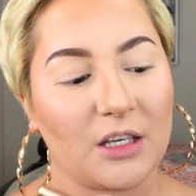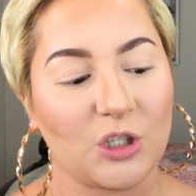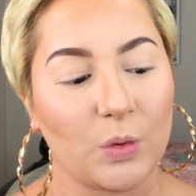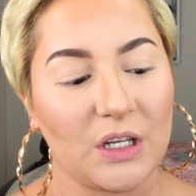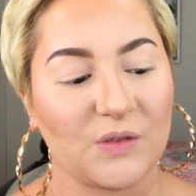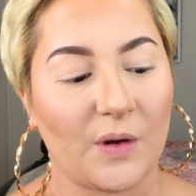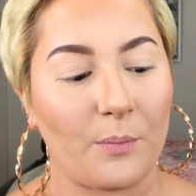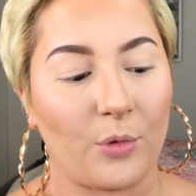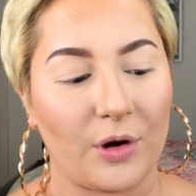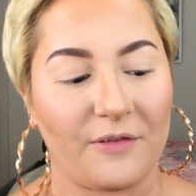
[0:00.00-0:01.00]
This one is
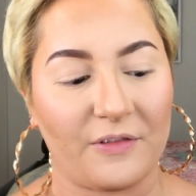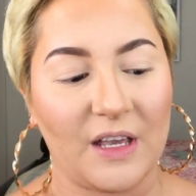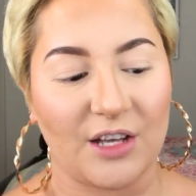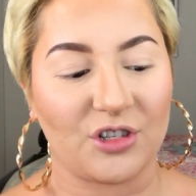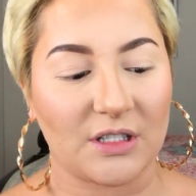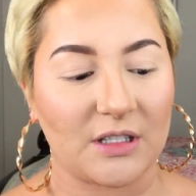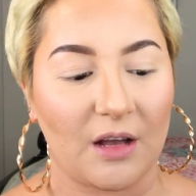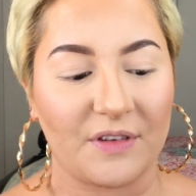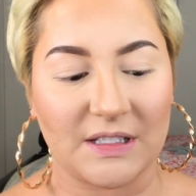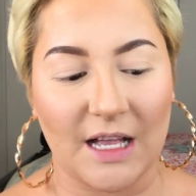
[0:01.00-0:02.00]
from Morphe. I just
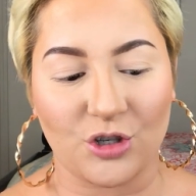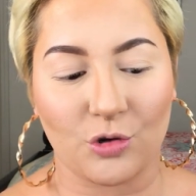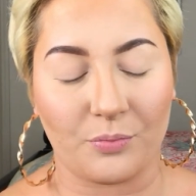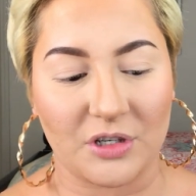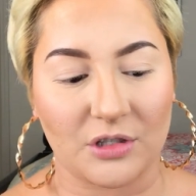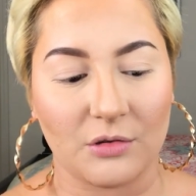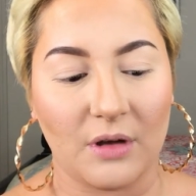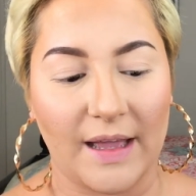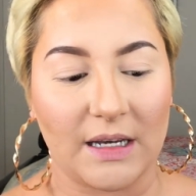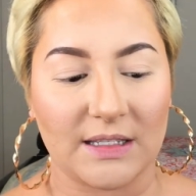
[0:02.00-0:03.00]
love its natural
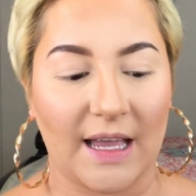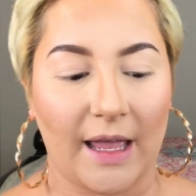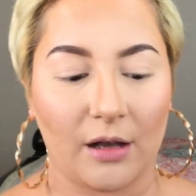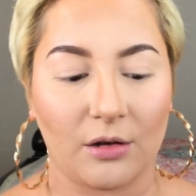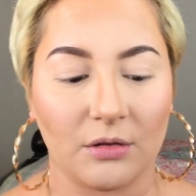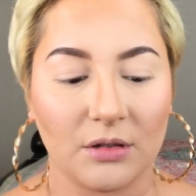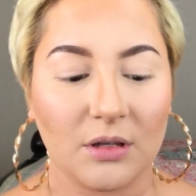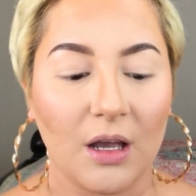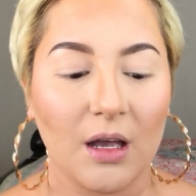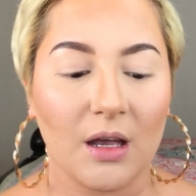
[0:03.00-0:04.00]
bristle, and it's angled.